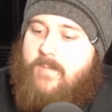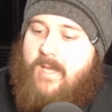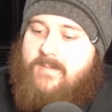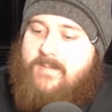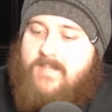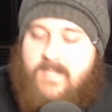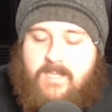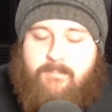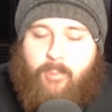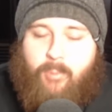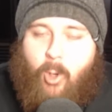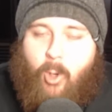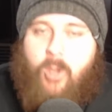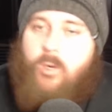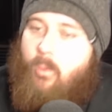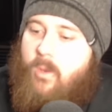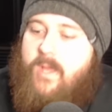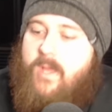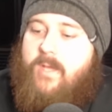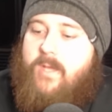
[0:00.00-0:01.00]
I think he
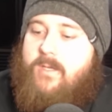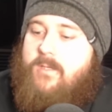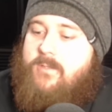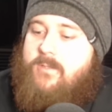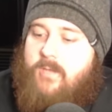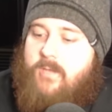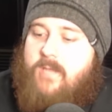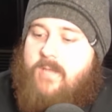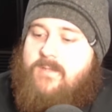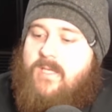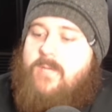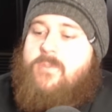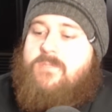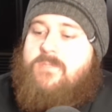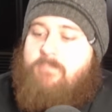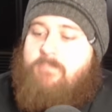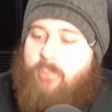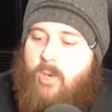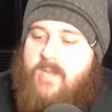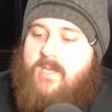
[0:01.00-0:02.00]
broke Whittaker, dude. I think he
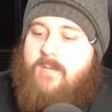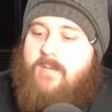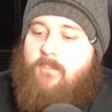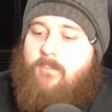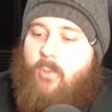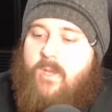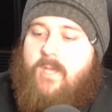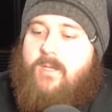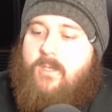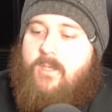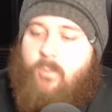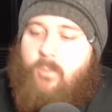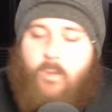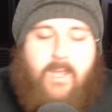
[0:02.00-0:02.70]
was breaking Whittaker.